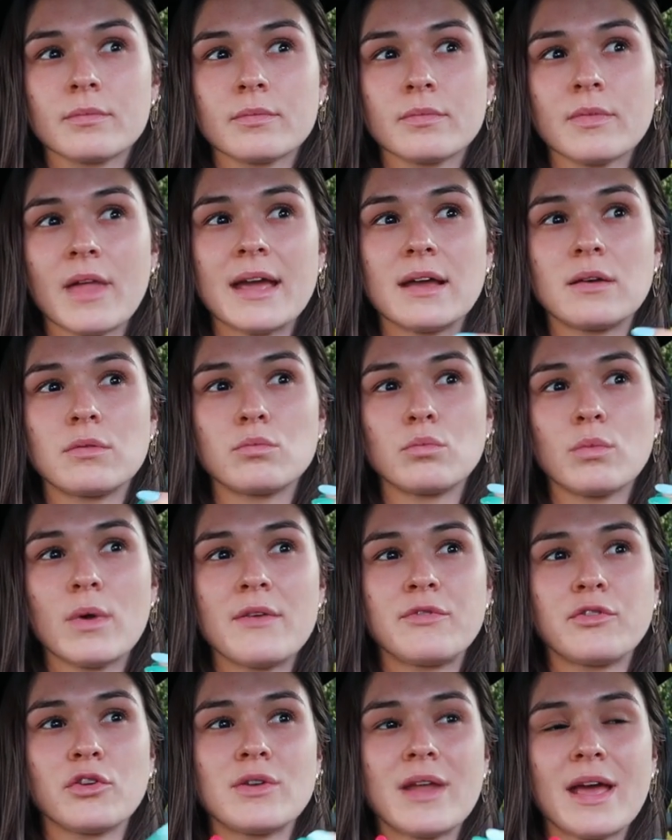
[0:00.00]
like
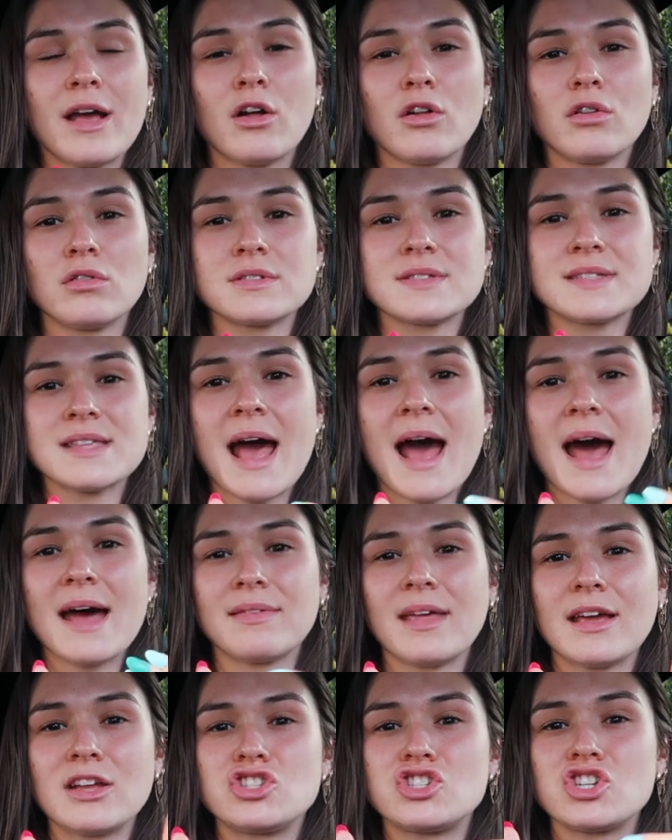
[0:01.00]
if your nails had
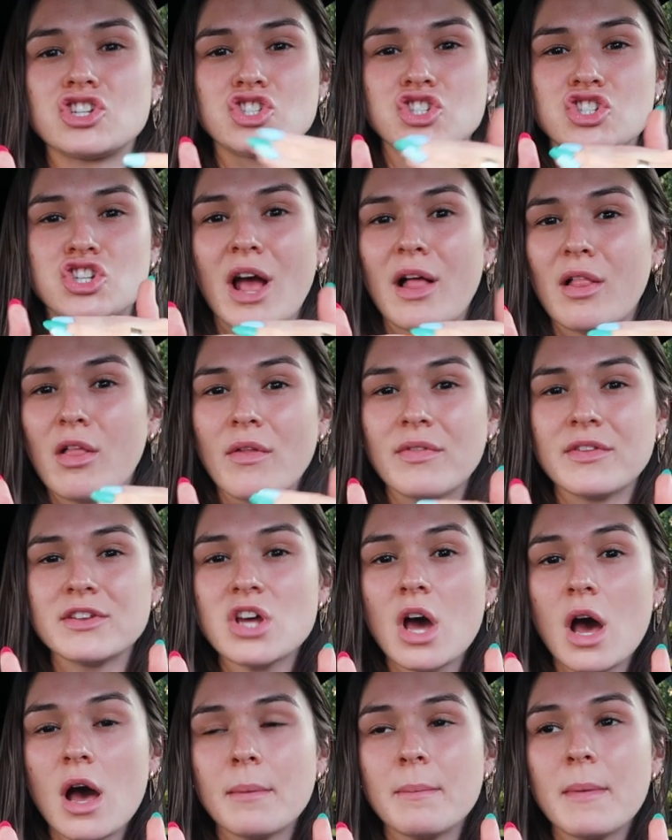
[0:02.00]
like just gel on the
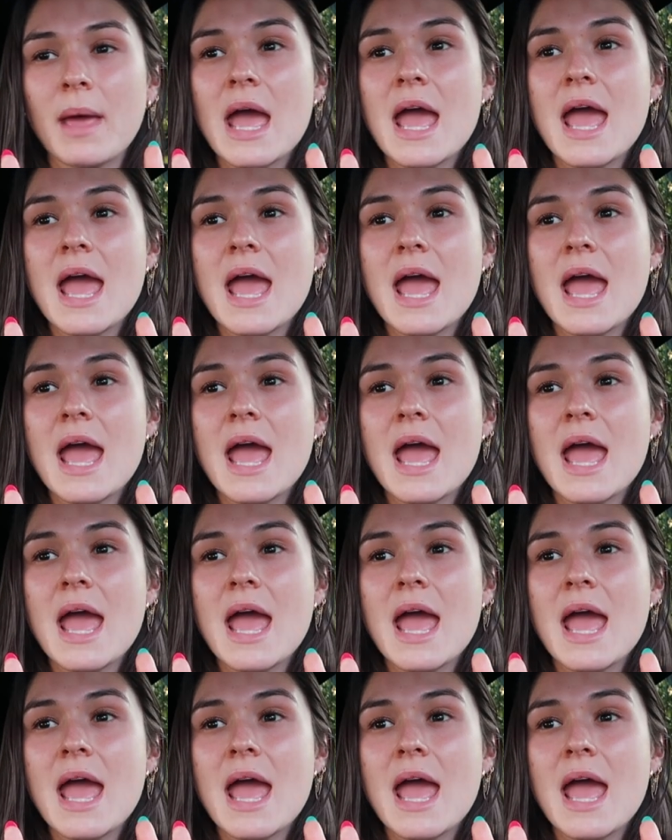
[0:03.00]
top